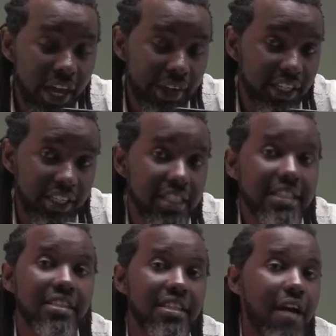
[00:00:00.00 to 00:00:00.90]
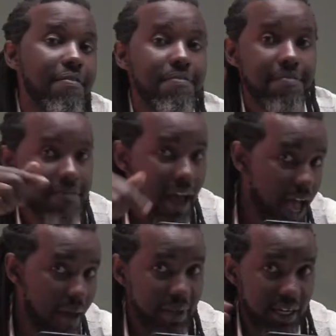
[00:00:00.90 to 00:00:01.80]
It is a
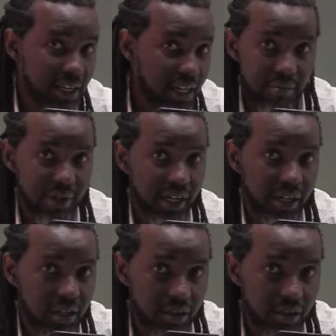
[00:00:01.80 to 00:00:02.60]
family camera. Okay,